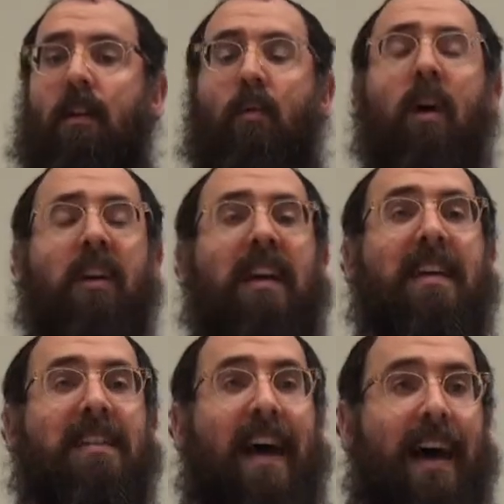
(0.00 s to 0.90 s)
What
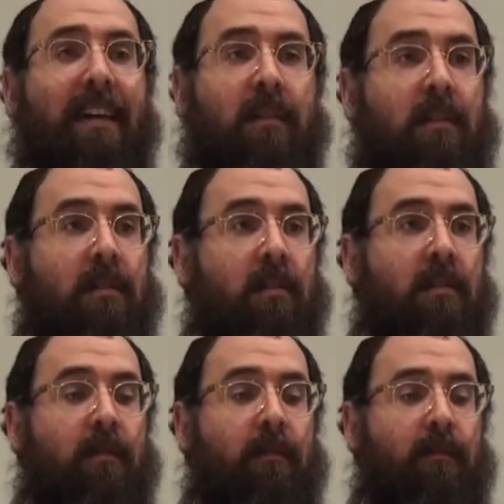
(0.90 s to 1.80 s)
is hate?
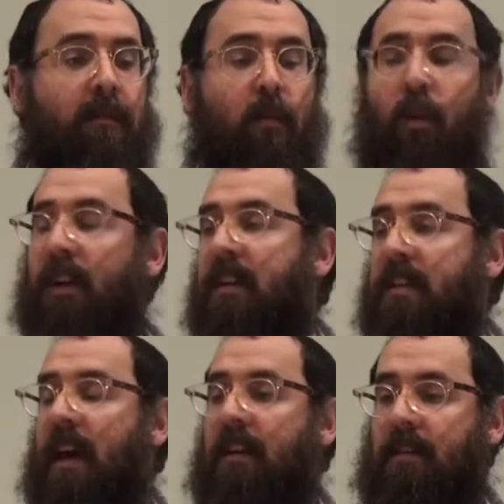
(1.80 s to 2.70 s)
What is
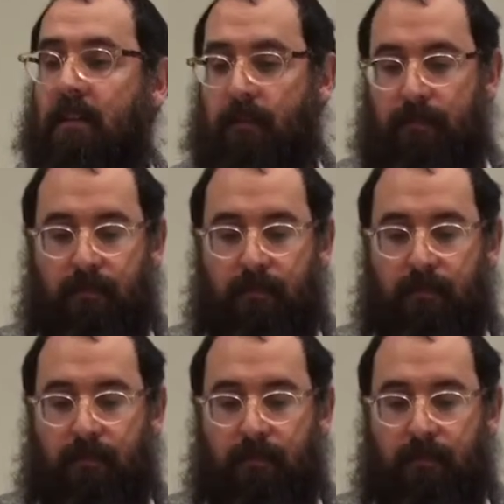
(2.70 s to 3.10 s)
hate?